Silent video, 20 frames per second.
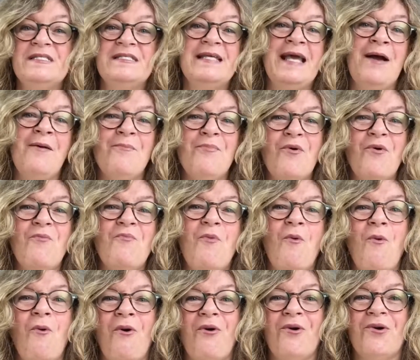sample
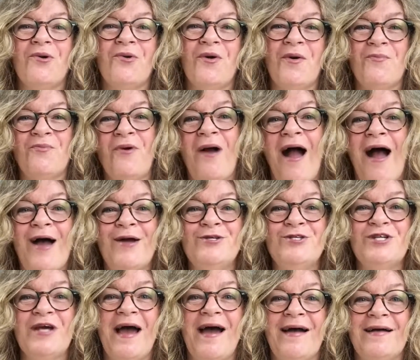board or a
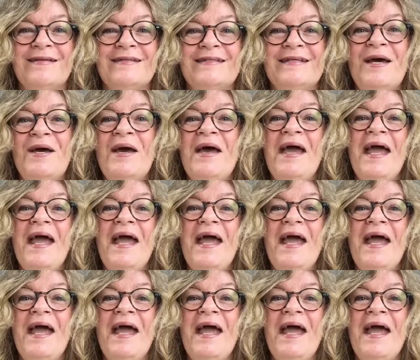project